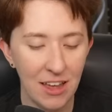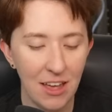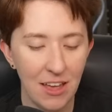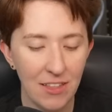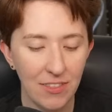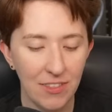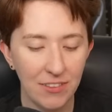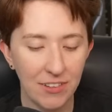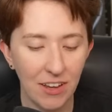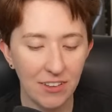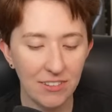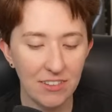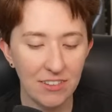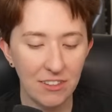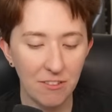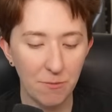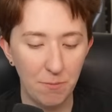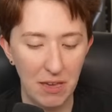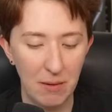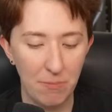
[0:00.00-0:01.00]
The dozens
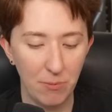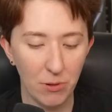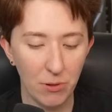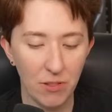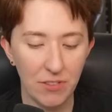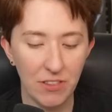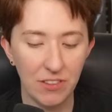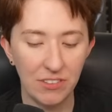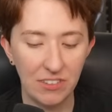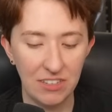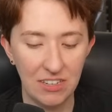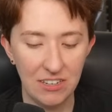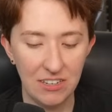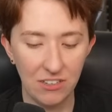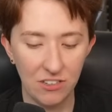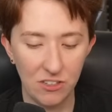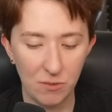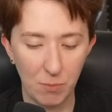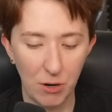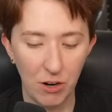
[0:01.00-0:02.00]
of people on the scene
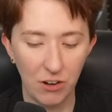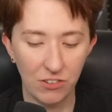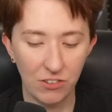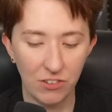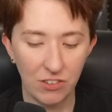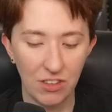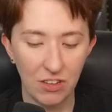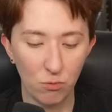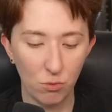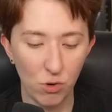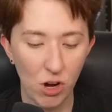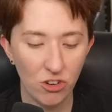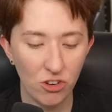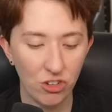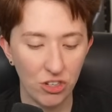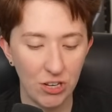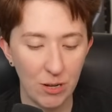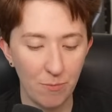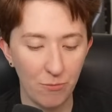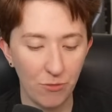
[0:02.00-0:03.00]
dispersed, then
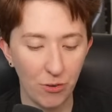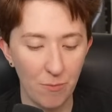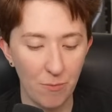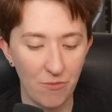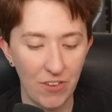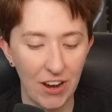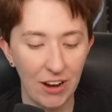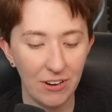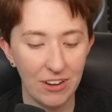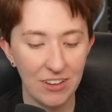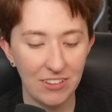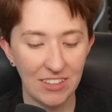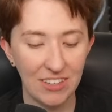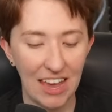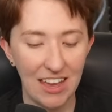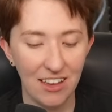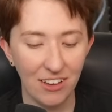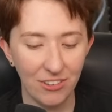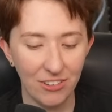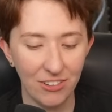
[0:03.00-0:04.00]
rushed him from various
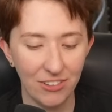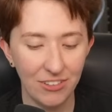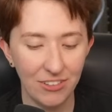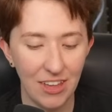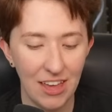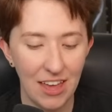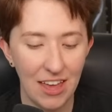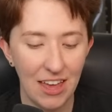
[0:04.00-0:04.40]
angles.